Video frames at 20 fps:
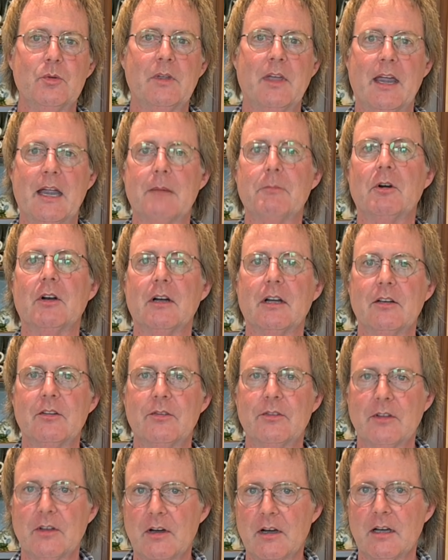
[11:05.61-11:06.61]
camera I
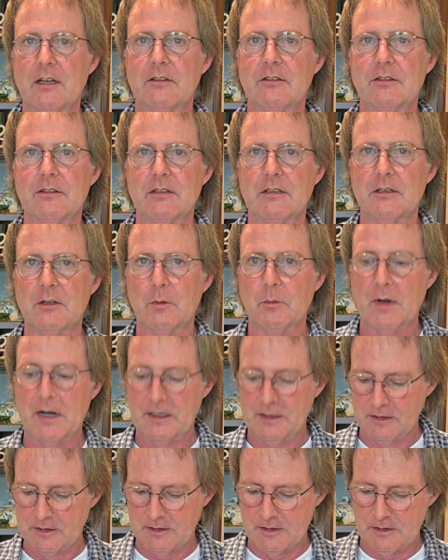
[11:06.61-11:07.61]
just got a little
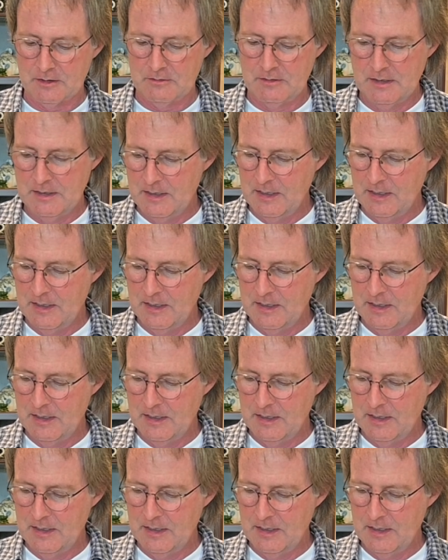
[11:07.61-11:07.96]
while ago.